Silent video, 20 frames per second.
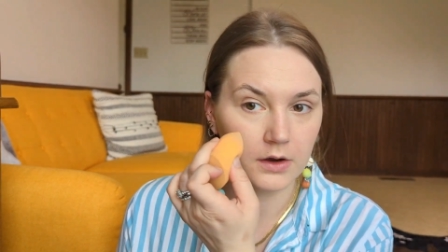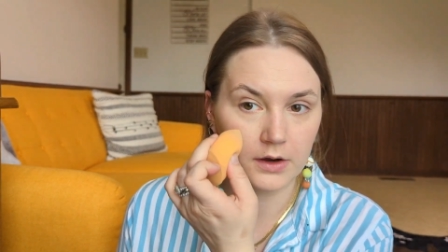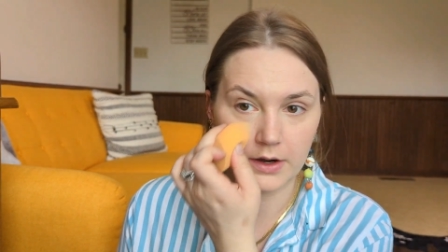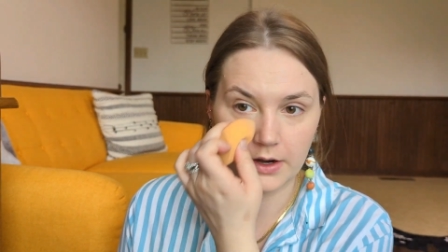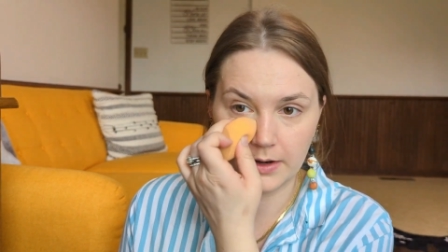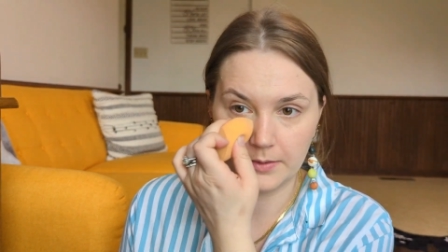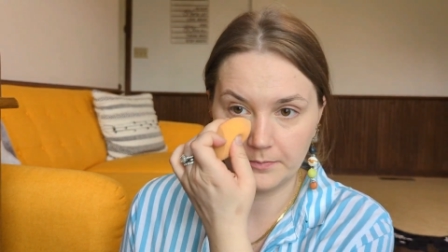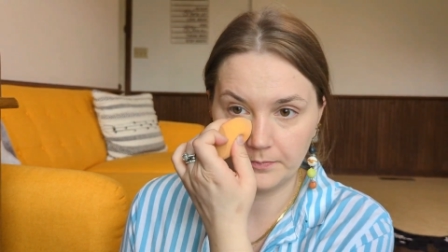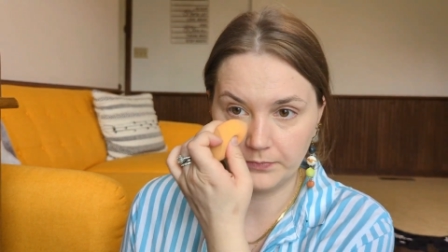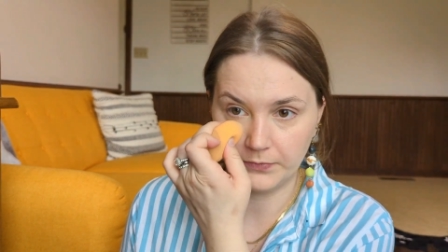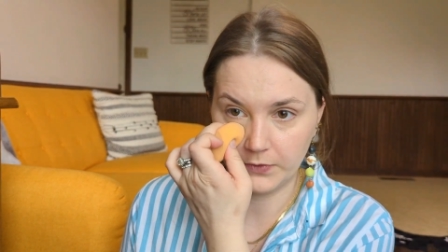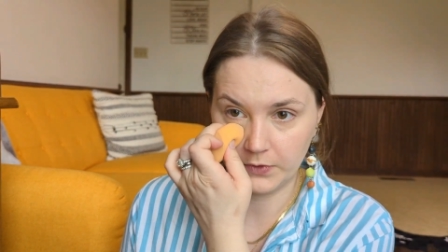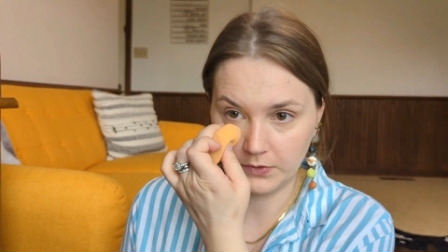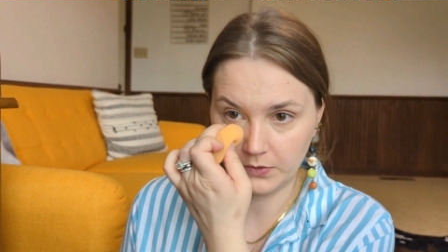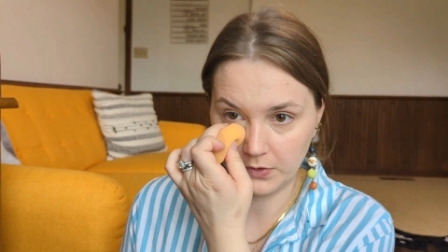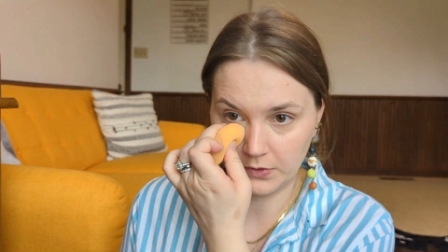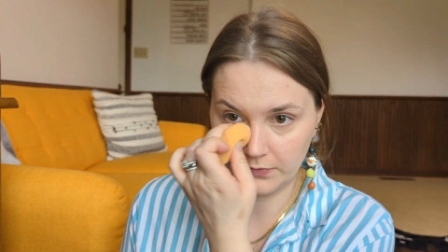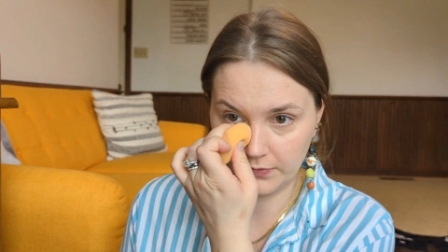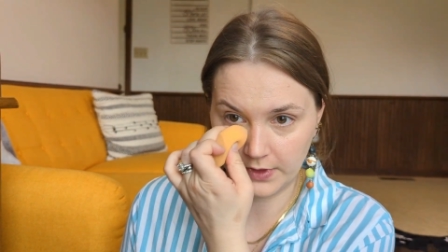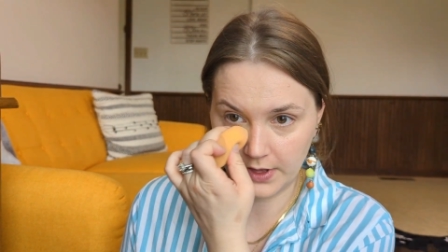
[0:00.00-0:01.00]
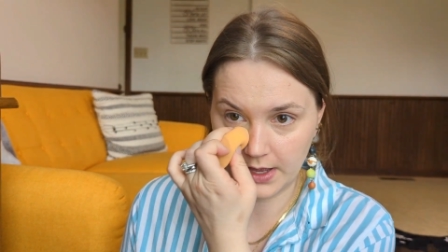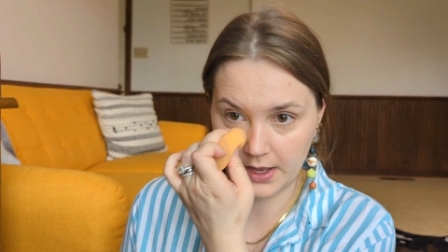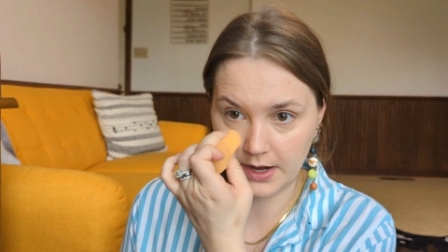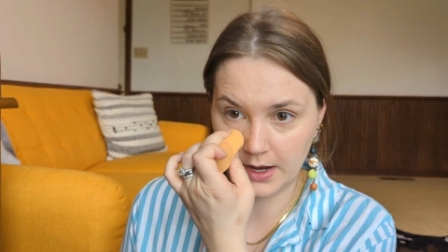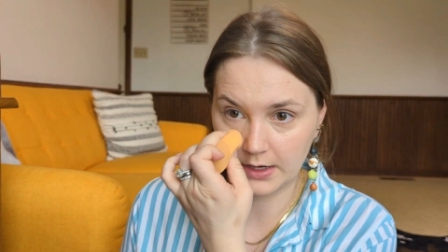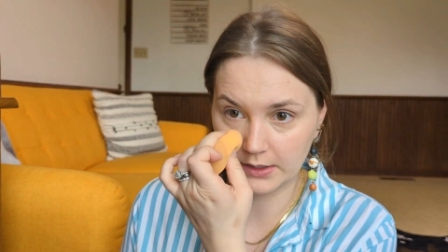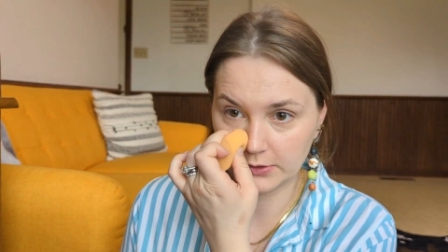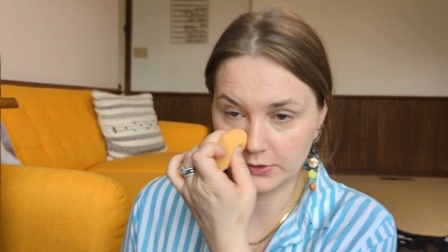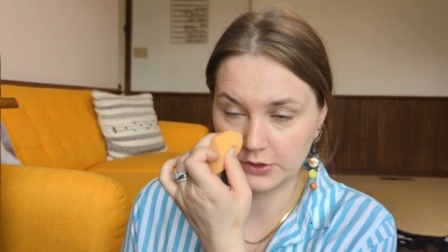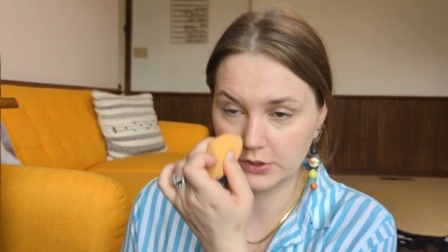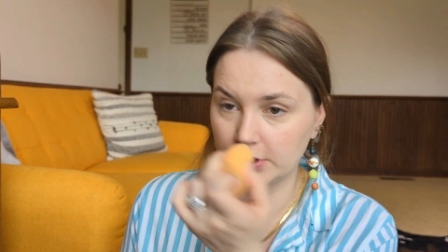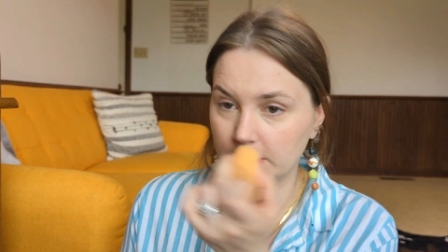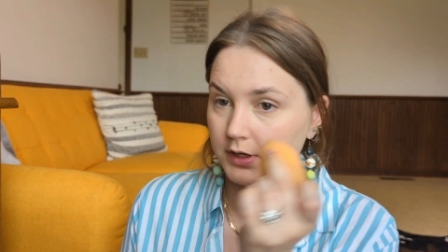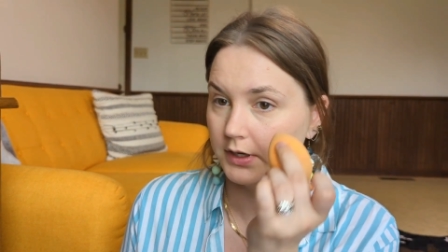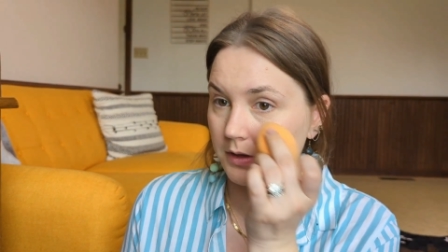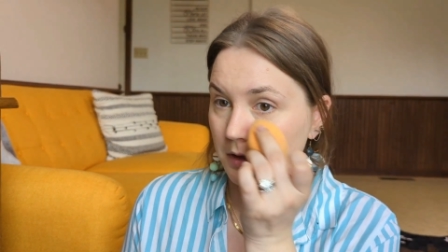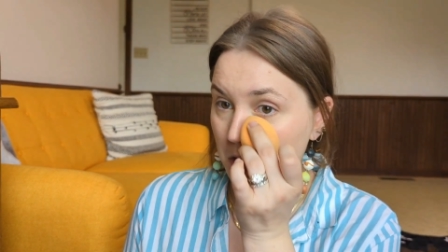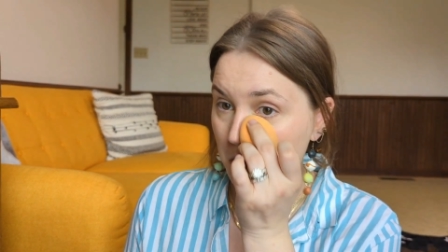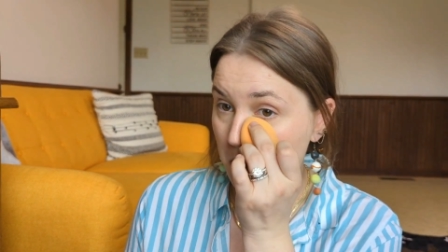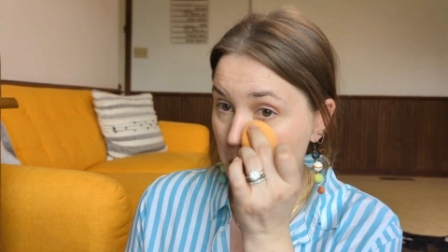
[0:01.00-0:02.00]
All right, don't know if that
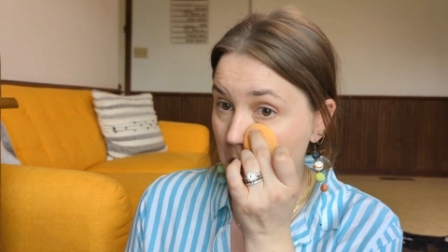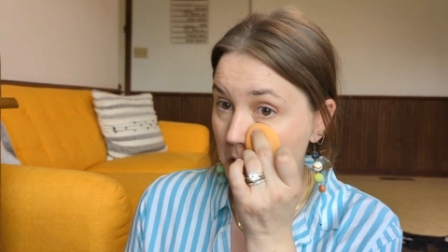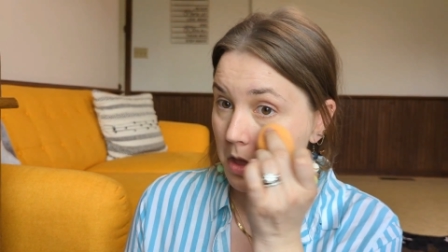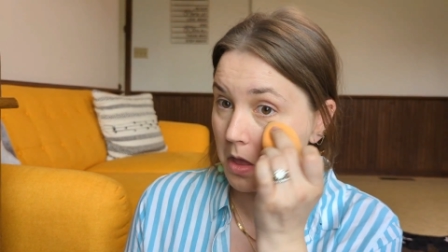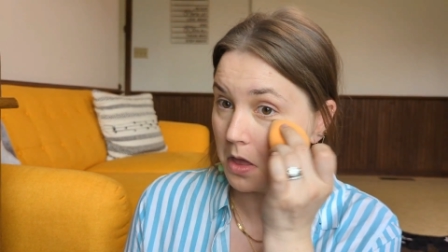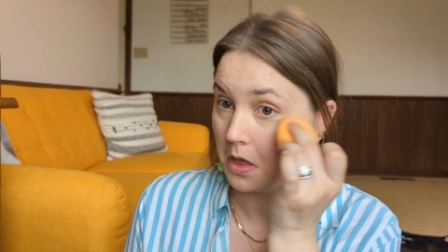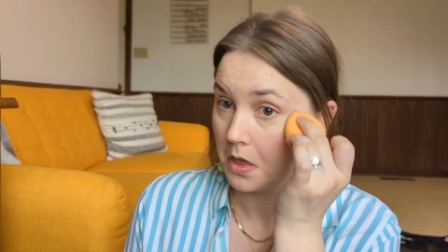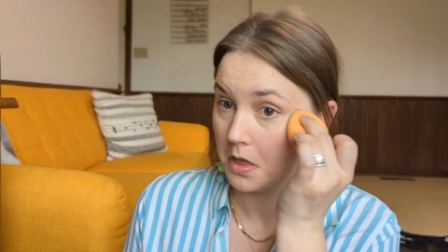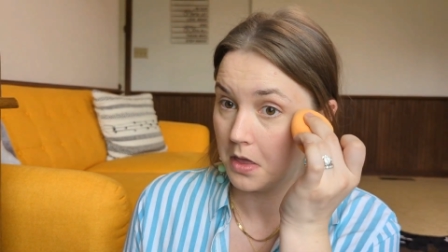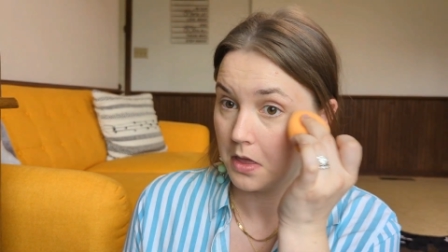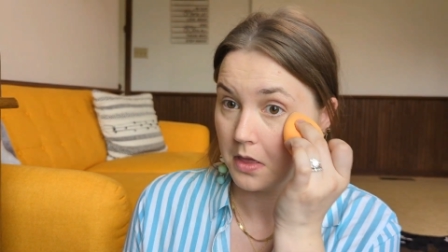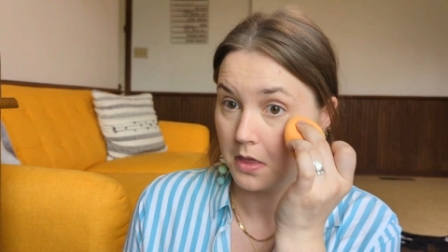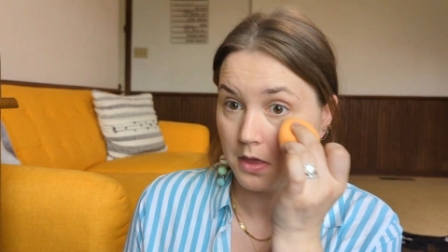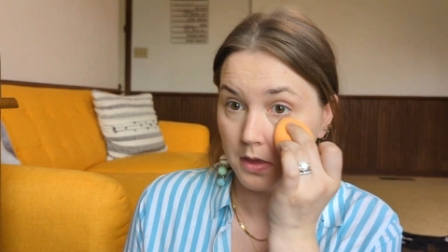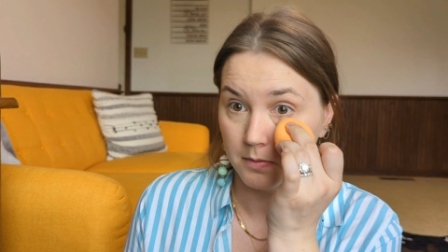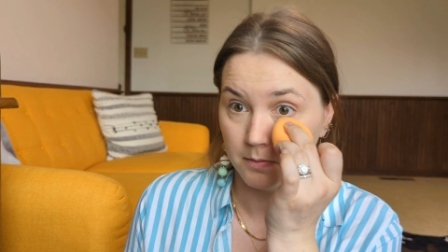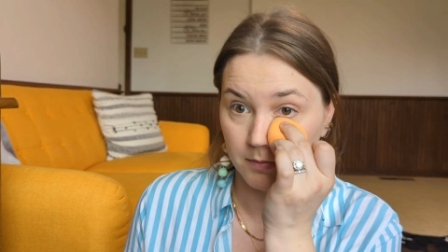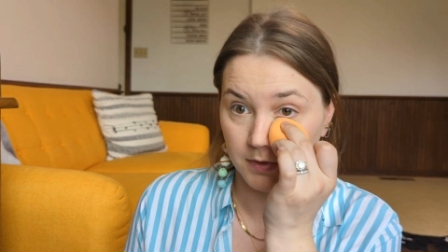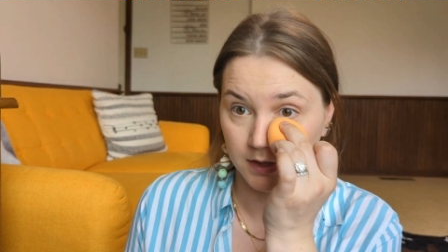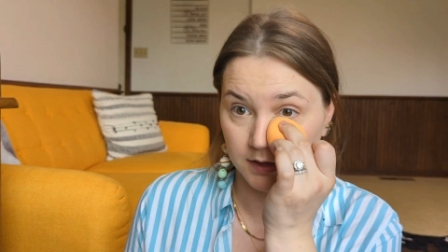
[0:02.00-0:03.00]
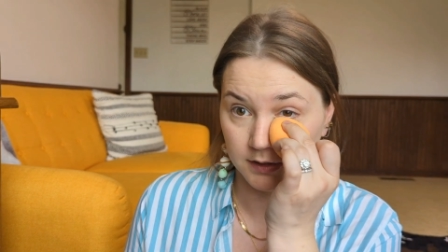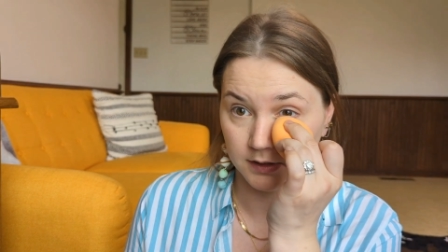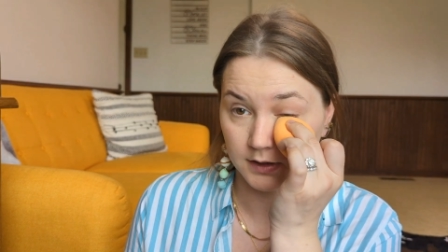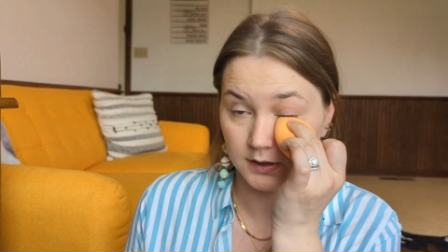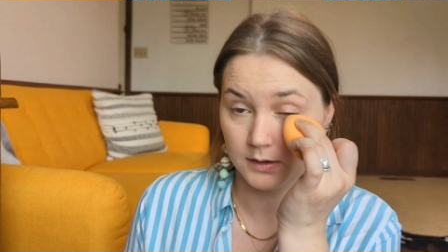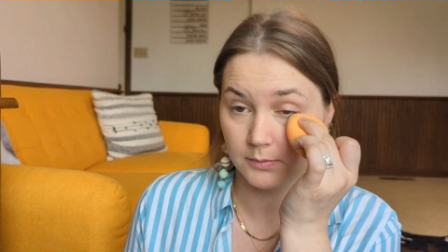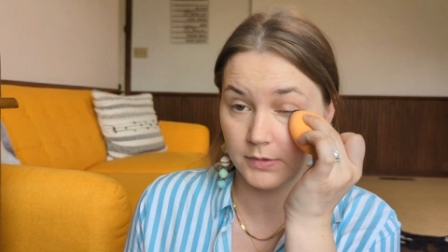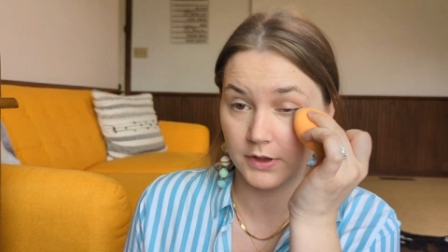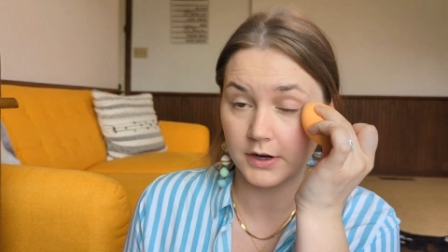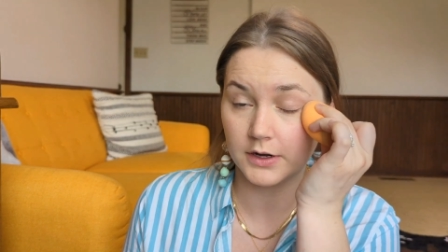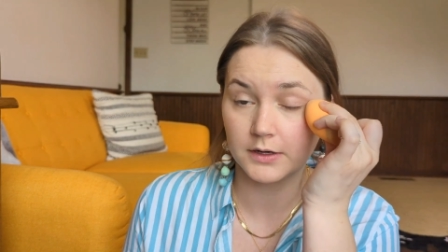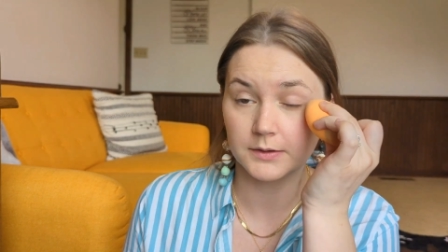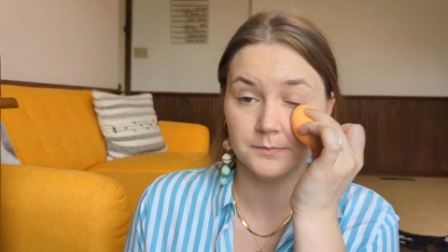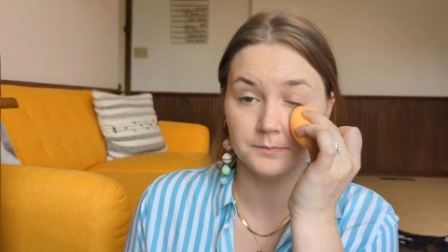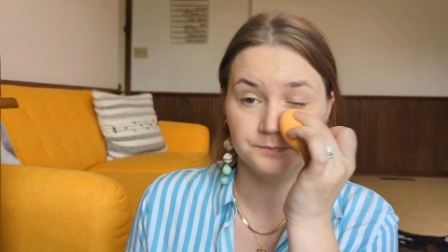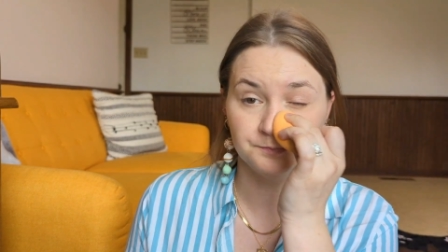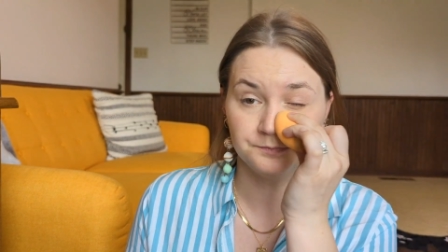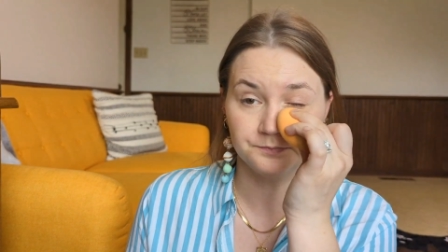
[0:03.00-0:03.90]
actually made it any better.